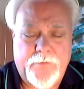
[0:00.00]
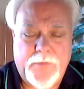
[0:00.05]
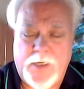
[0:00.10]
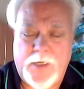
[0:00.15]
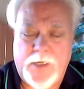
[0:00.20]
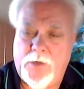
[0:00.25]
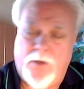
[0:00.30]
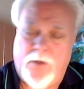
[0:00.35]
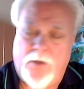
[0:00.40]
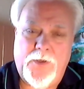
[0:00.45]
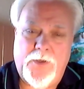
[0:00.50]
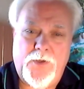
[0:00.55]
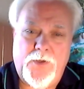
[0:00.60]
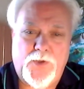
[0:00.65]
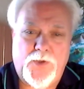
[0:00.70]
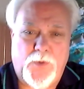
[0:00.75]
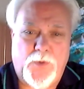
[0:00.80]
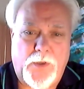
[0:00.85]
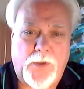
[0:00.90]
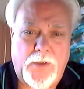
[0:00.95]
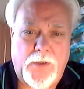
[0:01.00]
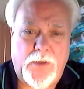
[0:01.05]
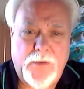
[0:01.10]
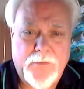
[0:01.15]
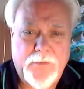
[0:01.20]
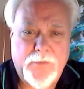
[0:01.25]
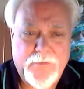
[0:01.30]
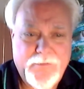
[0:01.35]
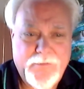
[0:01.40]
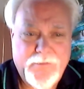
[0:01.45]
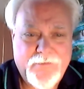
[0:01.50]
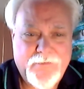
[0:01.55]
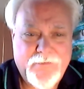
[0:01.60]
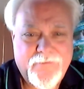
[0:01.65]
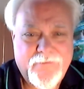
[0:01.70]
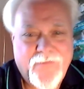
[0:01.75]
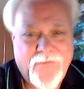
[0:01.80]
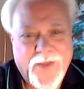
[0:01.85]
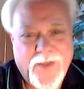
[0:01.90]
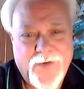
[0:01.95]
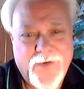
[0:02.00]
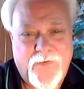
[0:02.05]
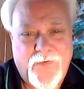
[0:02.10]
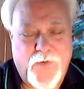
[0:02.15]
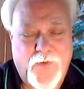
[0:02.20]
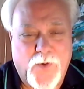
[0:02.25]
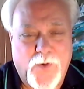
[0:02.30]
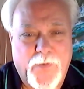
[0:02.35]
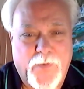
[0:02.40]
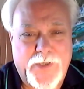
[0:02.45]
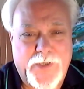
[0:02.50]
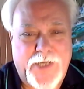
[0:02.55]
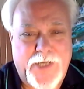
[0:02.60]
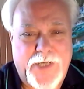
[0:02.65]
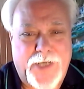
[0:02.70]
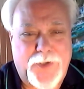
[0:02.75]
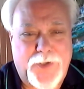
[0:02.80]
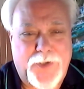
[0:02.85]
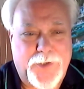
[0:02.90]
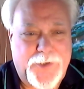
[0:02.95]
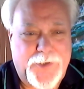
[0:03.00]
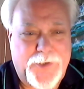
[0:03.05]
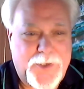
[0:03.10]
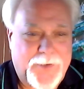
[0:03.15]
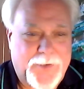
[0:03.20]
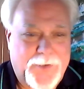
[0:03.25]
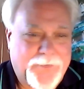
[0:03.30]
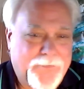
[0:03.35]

Got all the usual form rejections.